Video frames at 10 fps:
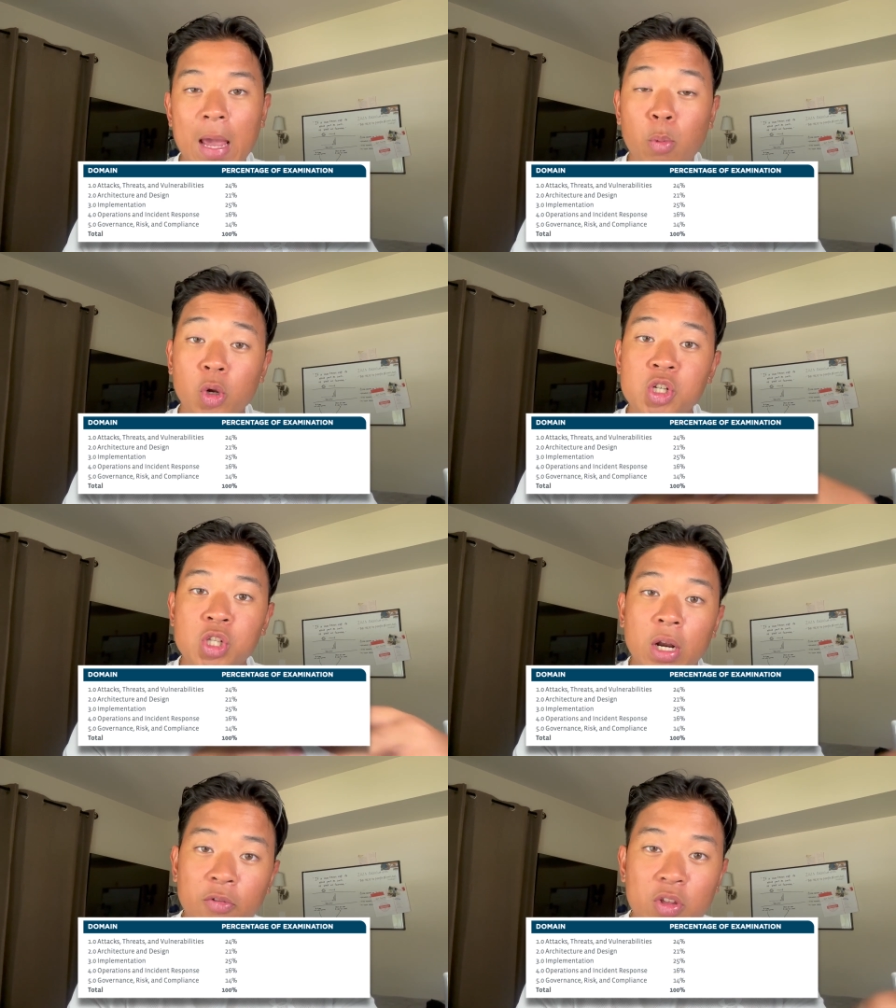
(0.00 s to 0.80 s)
And when you're
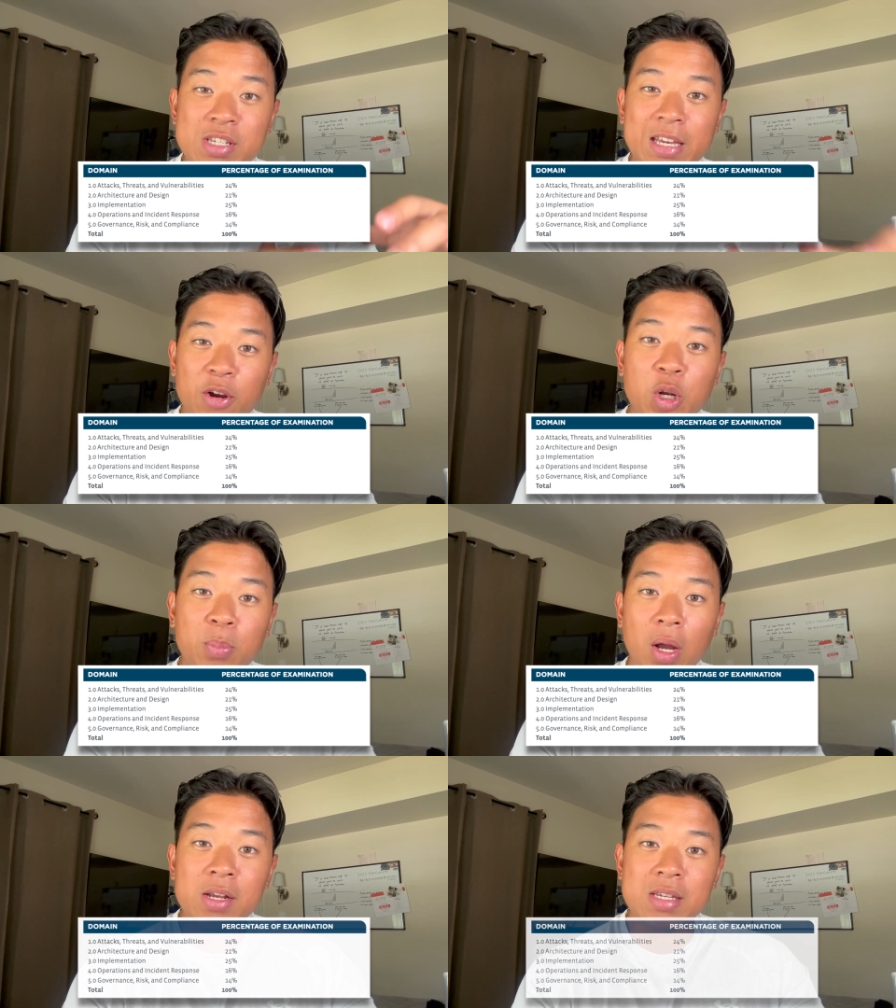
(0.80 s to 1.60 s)
studying for the Security
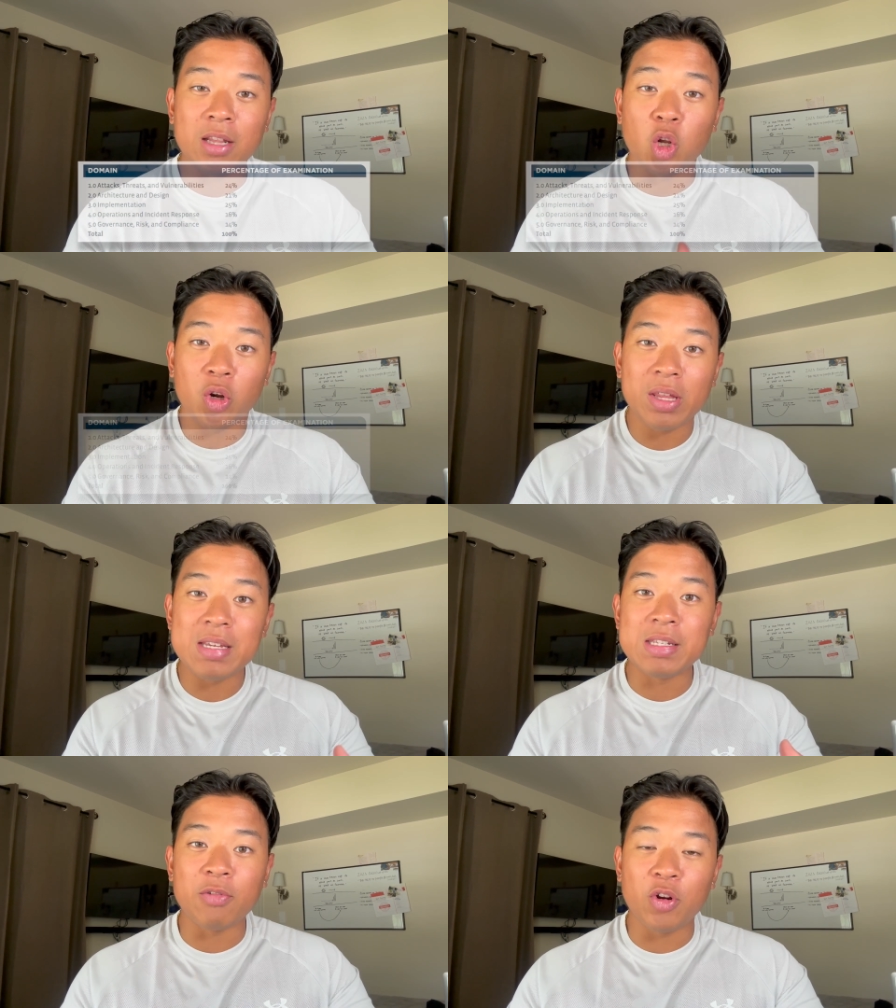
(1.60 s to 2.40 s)
Plus and learning
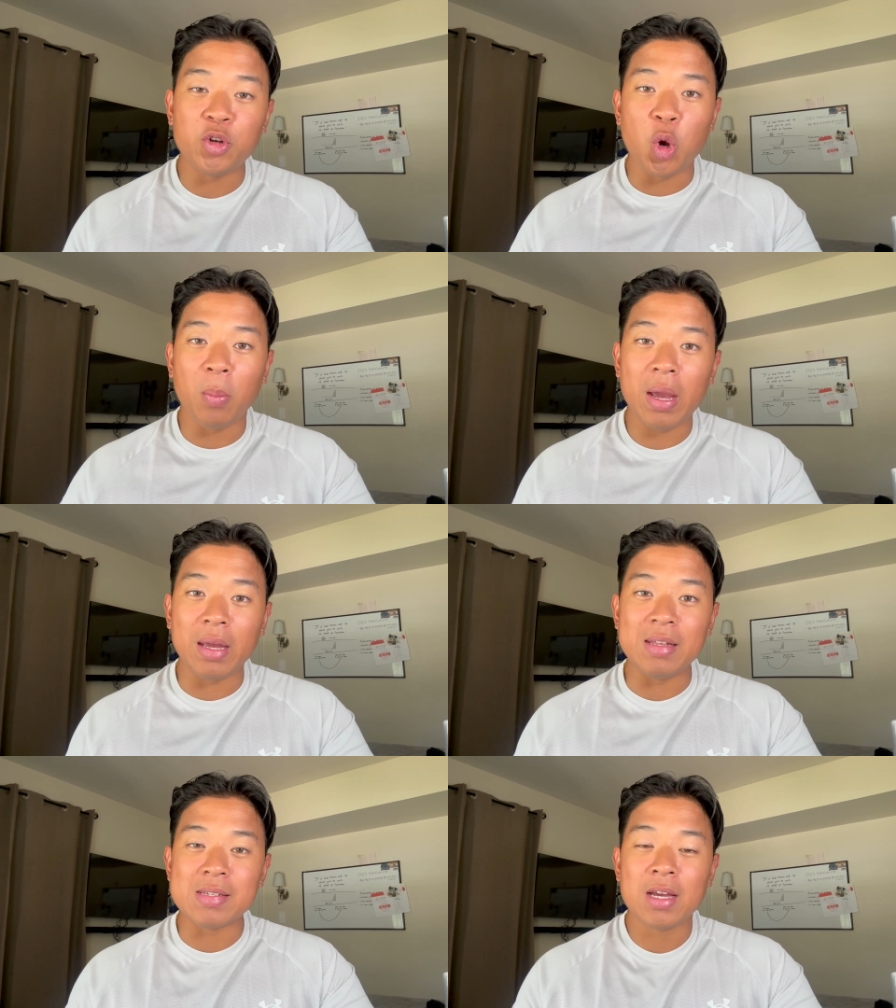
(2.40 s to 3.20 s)
these different
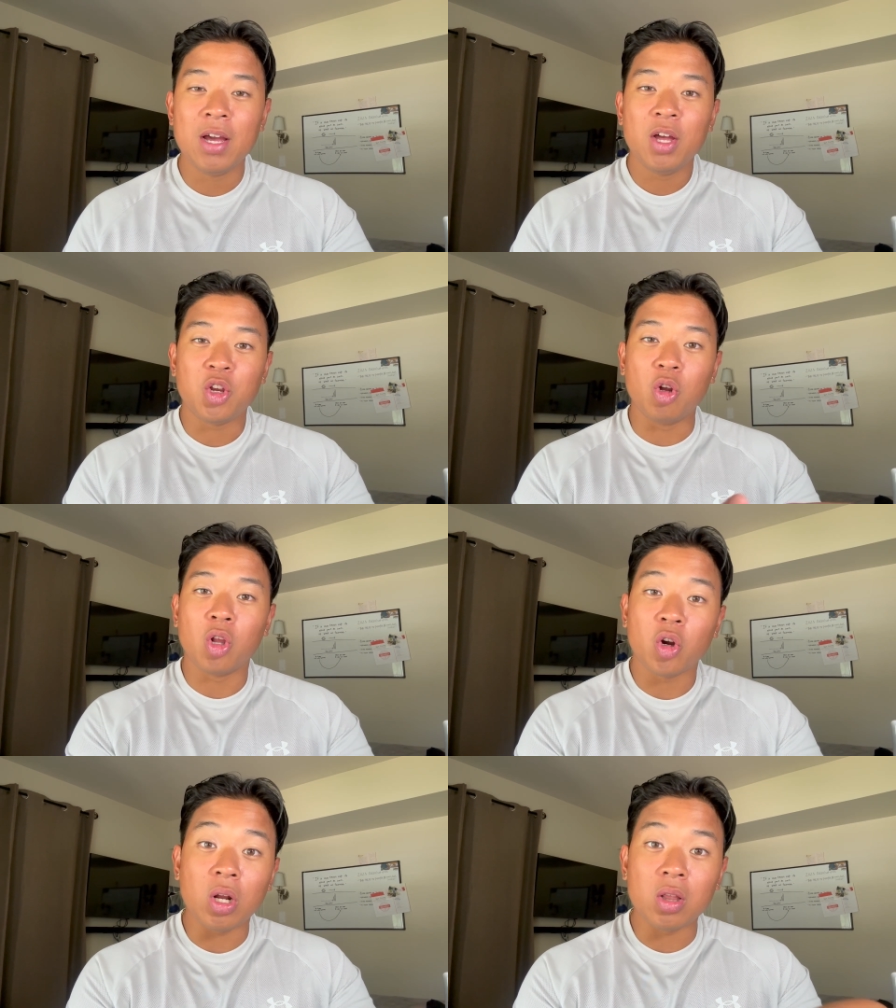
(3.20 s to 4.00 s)
domains, you'll
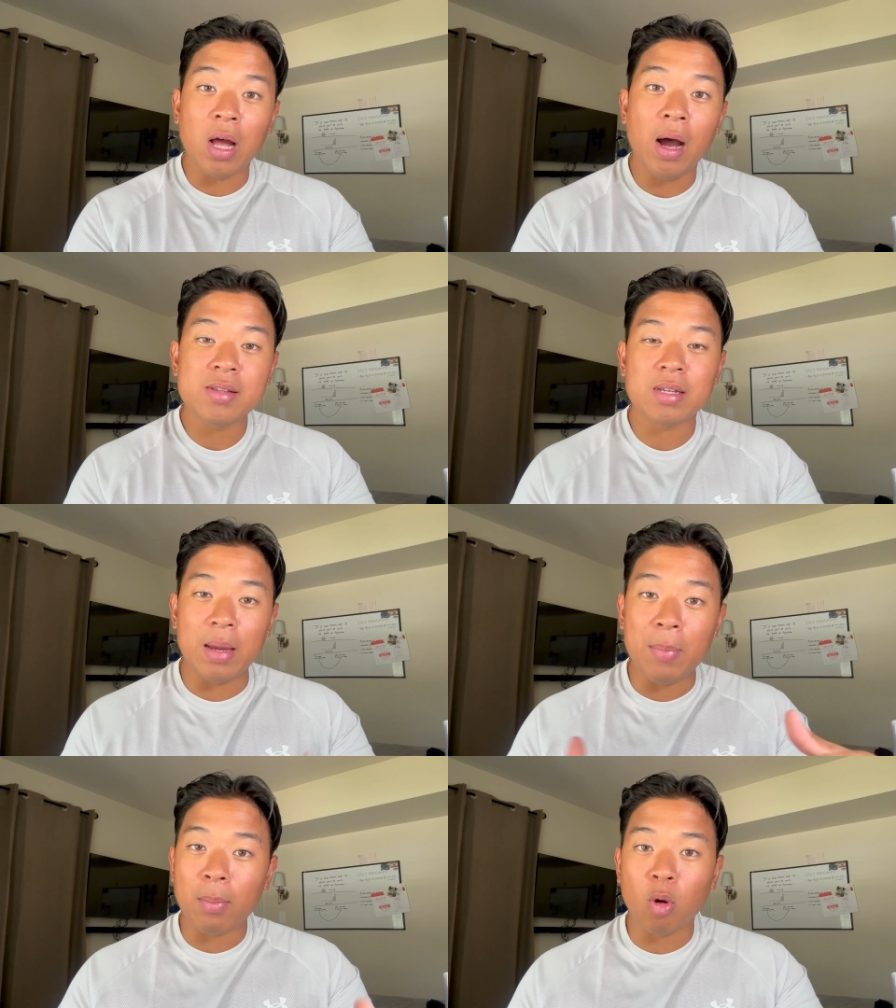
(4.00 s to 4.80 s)
learn a lot
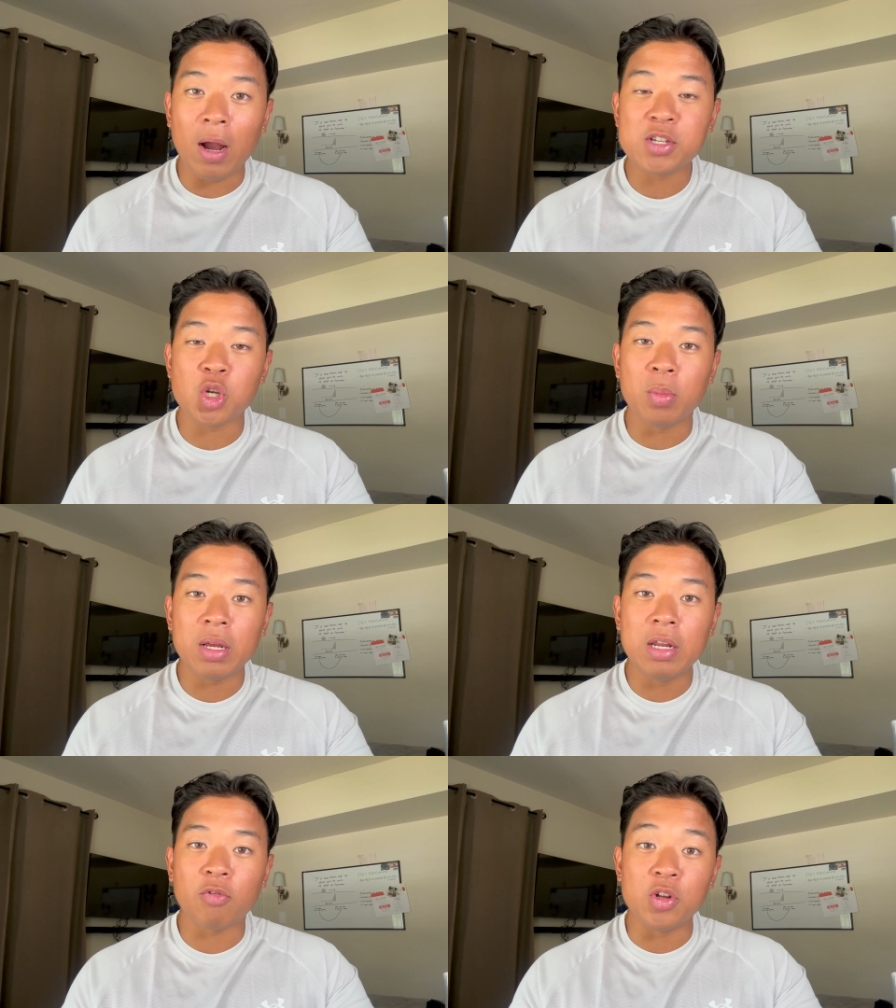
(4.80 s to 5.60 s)
and memorize so many
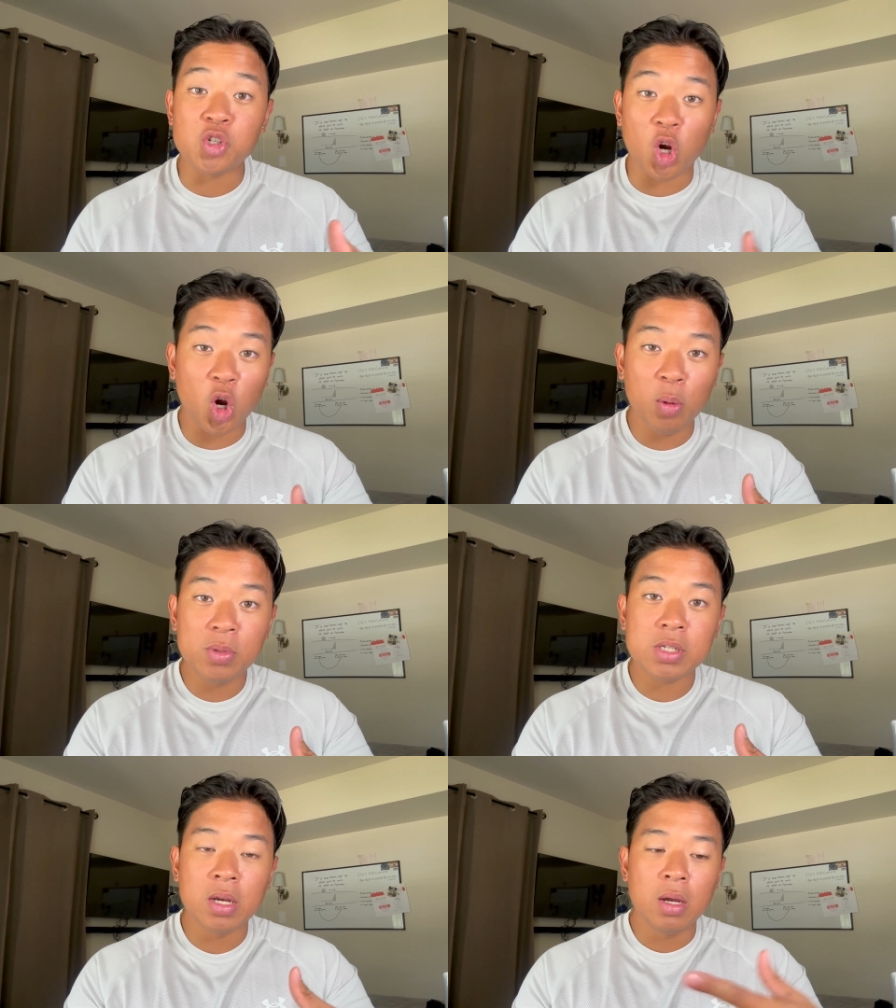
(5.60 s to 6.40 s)
different terms,